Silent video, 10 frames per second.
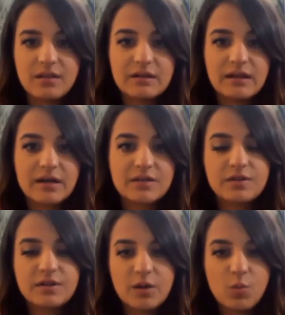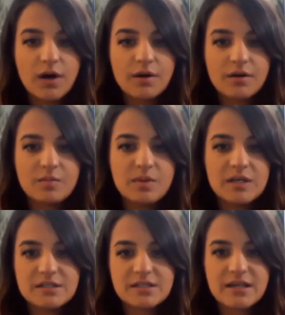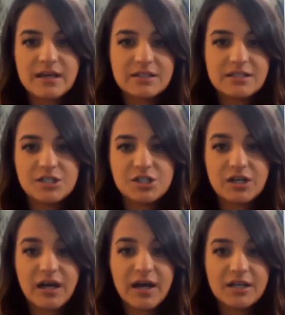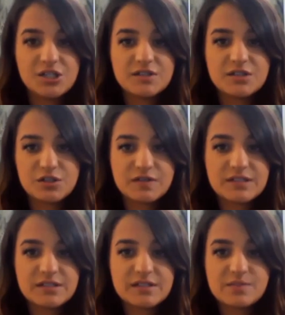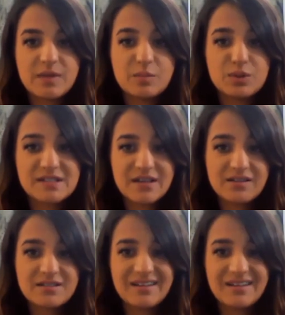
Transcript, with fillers: that lack of clean water and basic sanitation and hygiene services may present